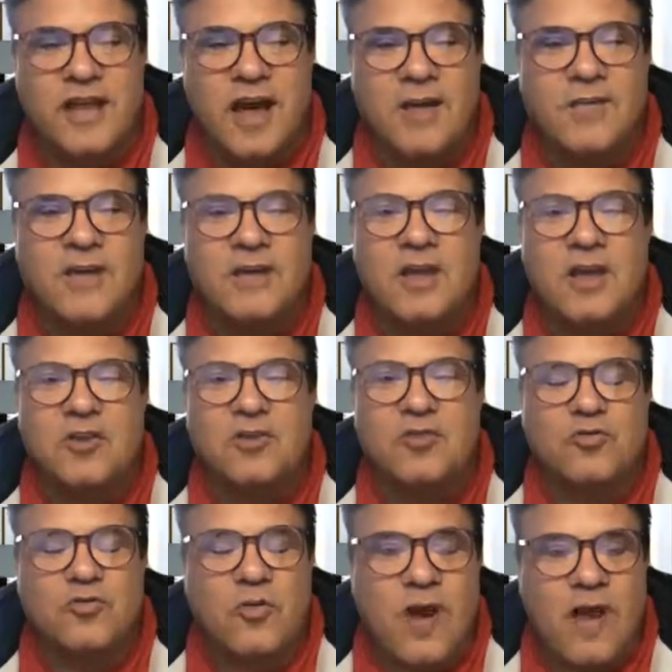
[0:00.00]
I mean, mm-hmm.
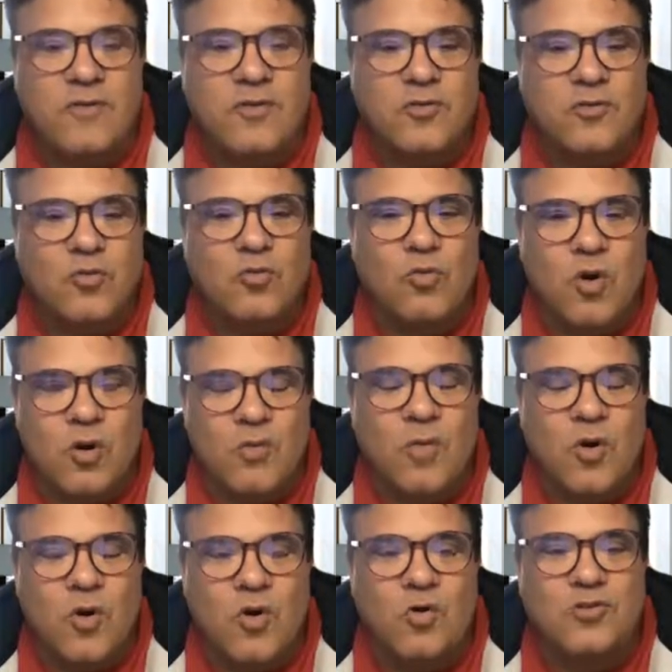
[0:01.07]
traveling through
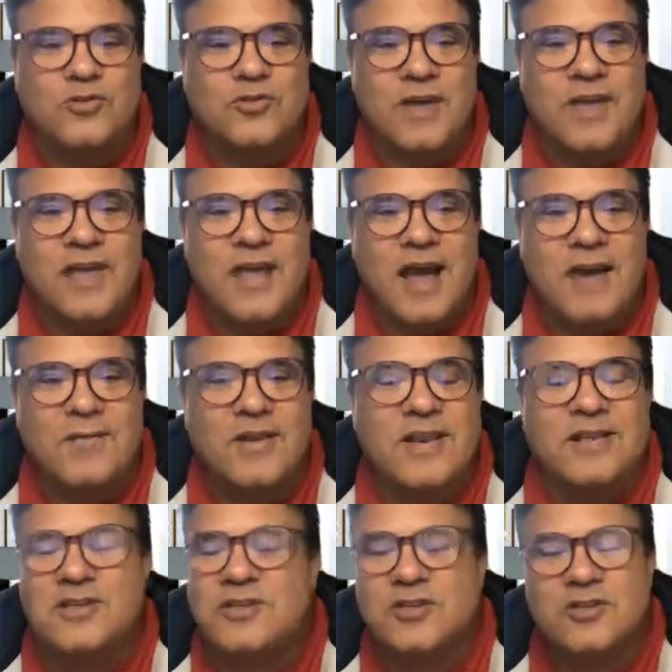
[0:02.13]
wormholes. I mean,
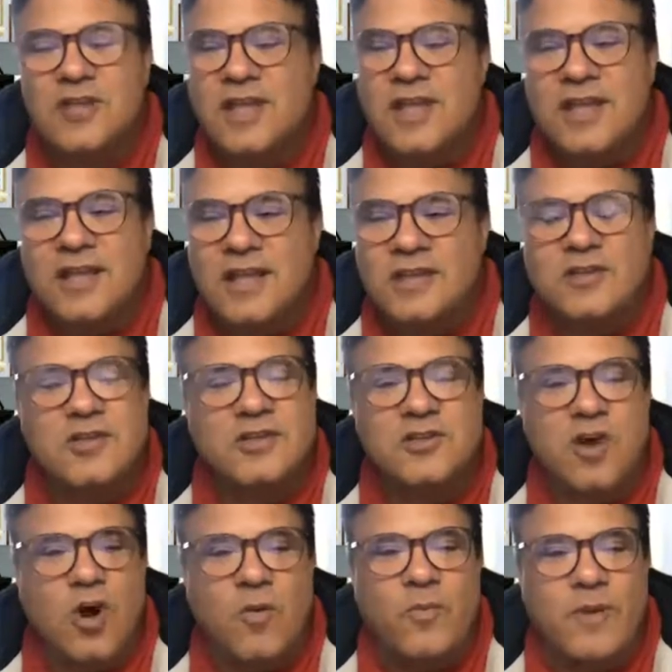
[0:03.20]
it's just it's just
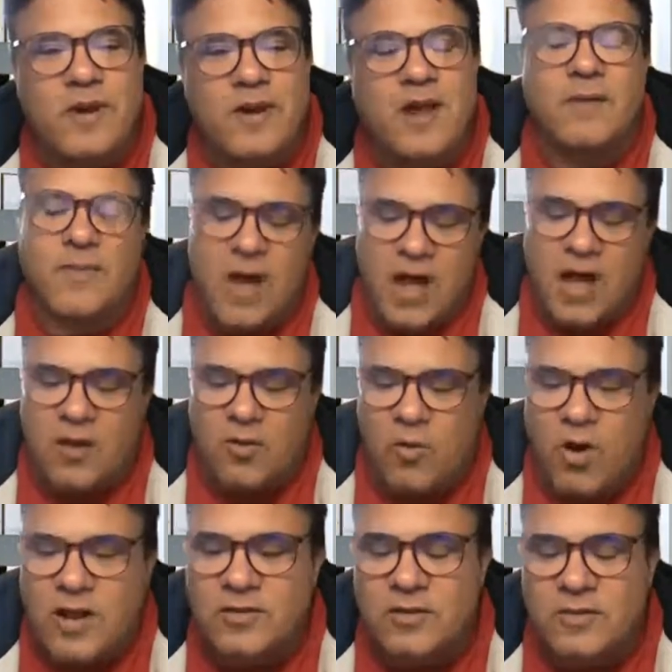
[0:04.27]
opening up. Ah,
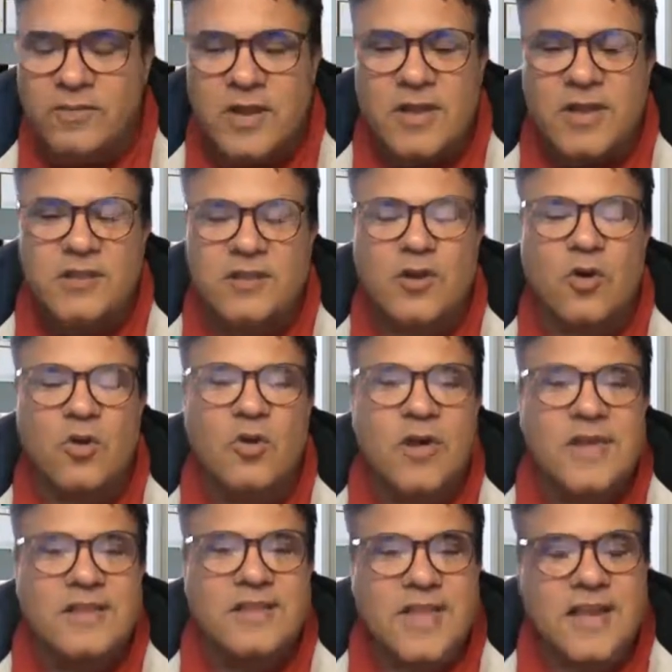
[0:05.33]
quantum. So
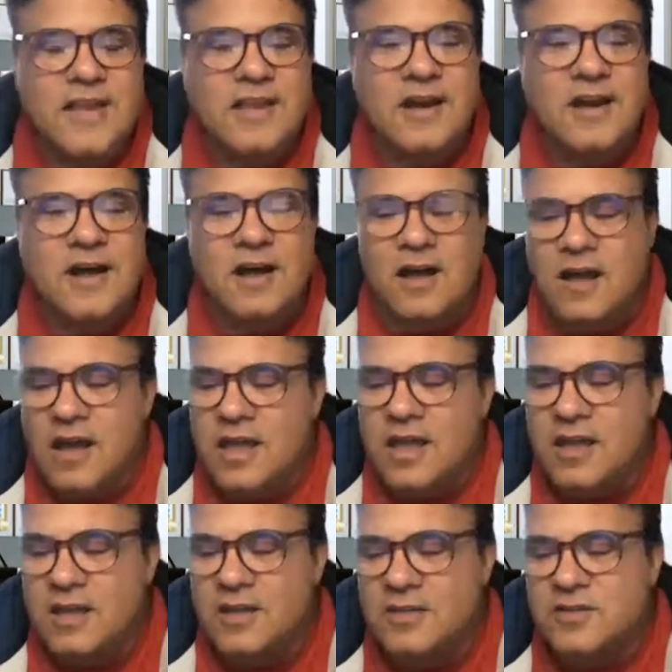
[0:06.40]
mm-hmm. taking a,
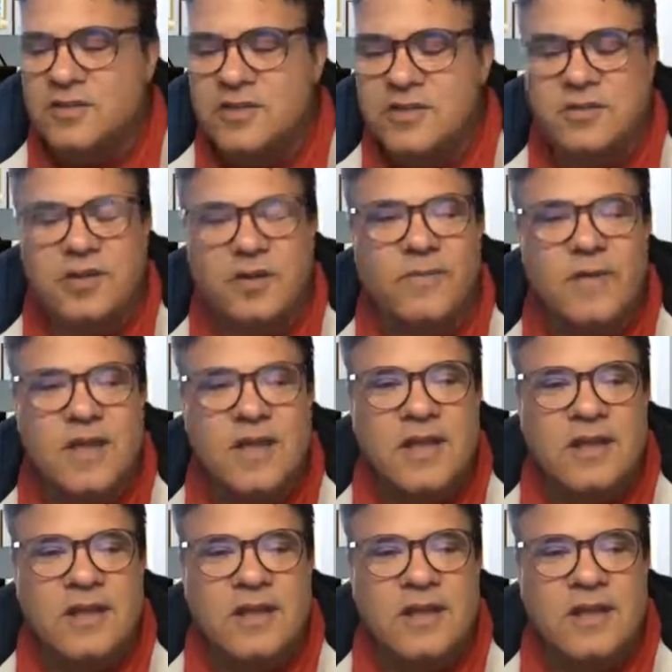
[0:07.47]
a system